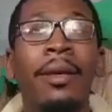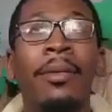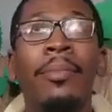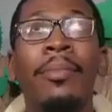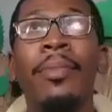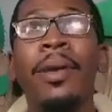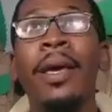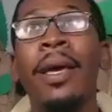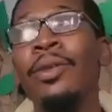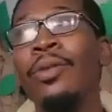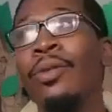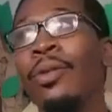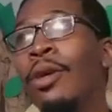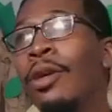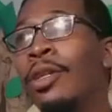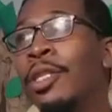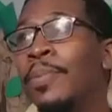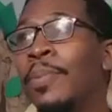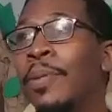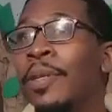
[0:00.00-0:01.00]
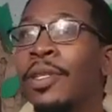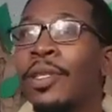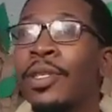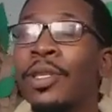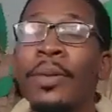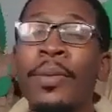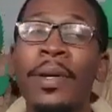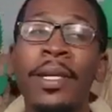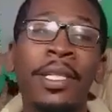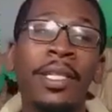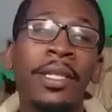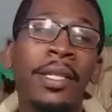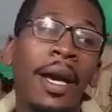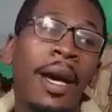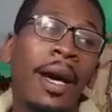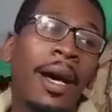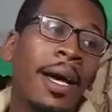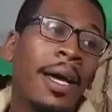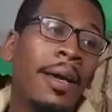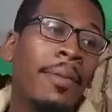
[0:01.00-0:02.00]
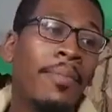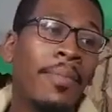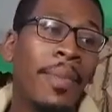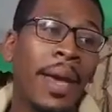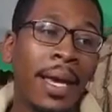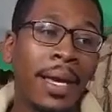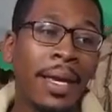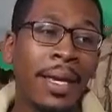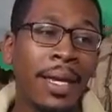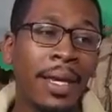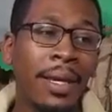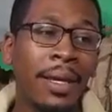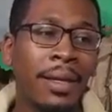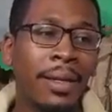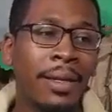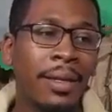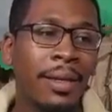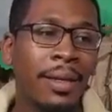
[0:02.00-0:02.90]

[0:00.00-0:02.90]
Man, you all spent so much time making it.